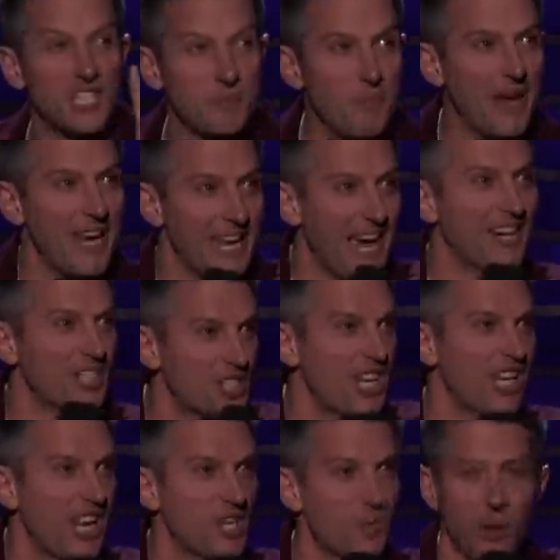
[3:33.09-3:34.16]
it's me and a
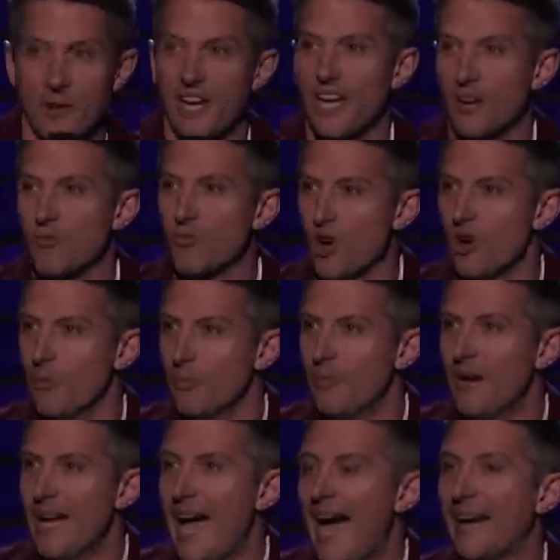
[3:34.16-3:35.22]
teenage woman in a room,